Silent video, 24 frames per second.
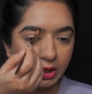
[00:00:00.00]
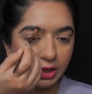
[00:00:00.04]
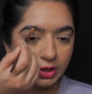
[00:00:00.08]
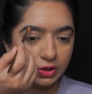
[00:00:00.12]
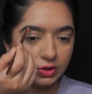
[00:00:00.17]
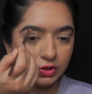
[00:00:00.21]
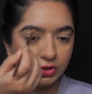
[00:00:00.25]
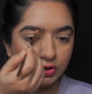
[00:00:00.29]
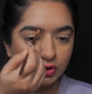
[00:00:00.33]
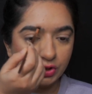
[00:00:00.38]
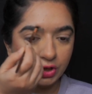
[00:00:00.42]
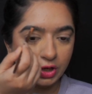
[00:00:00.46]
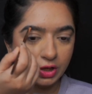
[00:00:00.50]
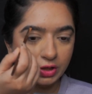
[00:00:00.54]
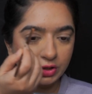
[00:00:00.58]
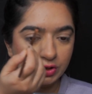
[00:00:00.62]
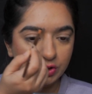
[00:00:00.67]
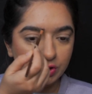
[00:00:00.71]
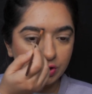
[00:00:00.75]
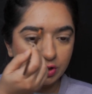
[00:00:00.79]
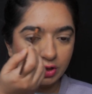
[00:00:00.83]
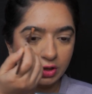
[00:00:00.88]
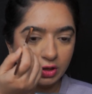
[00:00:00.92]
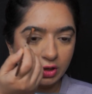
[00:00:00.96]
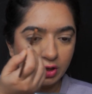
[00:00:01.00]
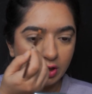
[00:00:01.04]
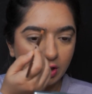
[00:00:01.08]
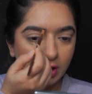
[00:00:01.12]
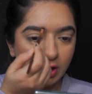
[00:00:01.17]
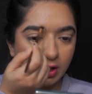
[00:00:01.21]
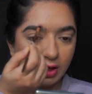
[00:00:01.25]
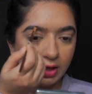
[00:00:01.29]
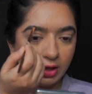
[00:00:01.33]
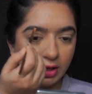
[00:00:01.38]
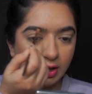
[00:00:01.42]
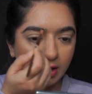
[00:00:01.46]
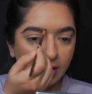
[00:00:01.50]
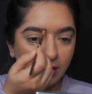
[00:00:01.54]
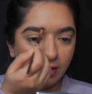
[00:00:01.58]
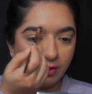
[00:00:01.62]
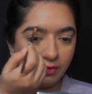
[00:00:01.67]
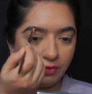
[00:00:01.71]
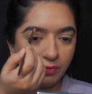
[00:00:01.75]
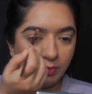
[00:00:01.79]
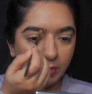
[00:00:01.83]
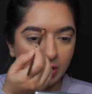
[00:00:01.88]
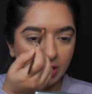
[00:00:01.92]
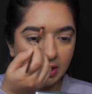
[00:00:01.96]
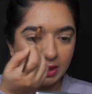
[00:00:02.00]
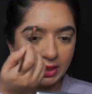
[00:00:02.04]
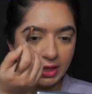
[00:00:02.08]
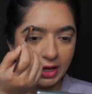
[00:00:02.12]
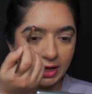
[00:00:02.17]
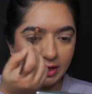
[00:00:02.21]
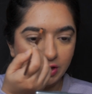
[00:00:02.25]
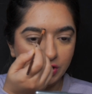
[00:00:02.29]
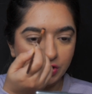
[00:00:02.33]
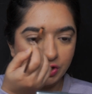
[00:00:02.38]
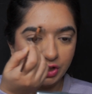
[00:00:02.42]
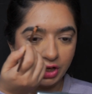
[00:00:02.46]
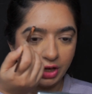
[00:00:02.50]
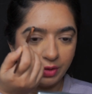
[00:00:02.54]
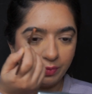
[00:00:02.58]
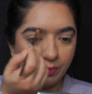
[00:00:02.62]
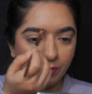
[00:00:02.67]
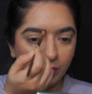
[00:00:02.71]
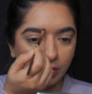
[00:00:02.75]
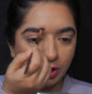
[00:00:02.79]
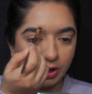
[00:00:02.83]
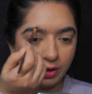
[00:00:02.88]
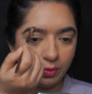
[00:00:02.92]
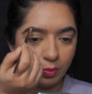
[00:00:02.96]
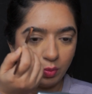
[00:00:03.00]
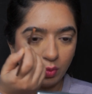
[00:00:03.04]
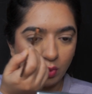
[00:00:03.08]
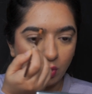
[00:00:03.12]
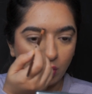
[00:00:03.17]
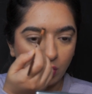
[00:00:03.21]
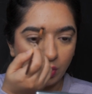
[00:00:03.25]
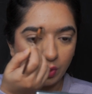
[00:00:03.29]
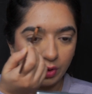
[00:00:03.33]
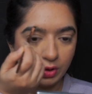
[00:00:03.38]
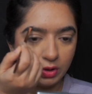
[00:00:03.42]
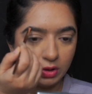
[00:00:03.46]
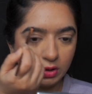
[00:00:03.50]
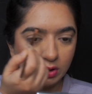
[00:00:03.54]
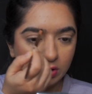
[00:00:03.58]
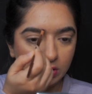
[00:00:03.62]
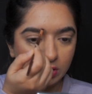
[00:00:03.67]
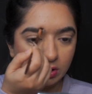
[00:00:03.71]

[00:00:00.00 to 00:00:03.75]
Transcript: It just gave me that shape what I want.